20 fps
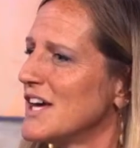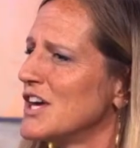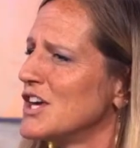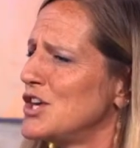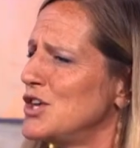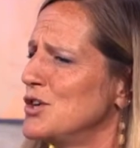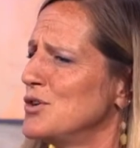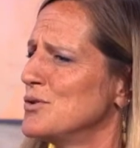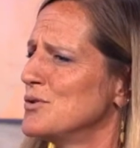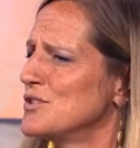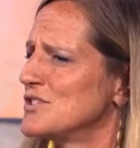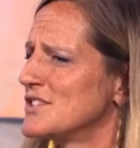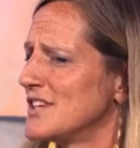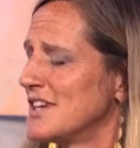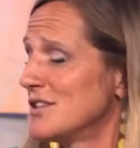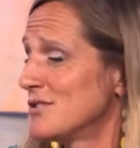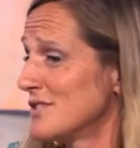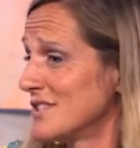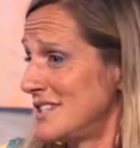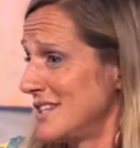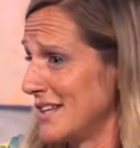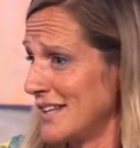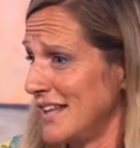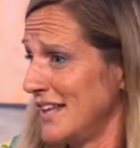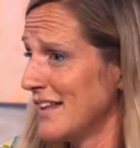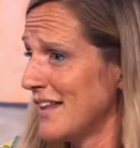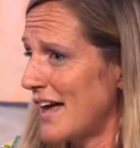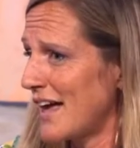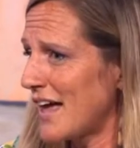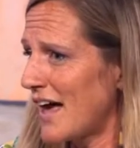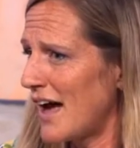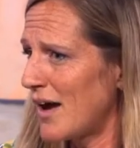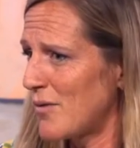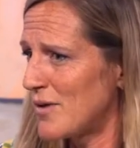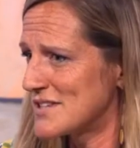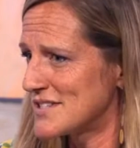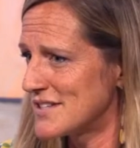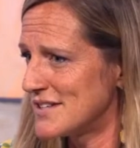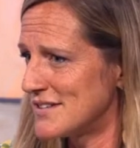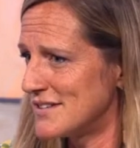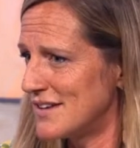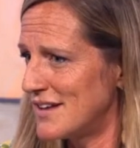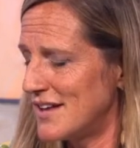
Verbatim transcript: a huge. Interestingly, like I wasn't.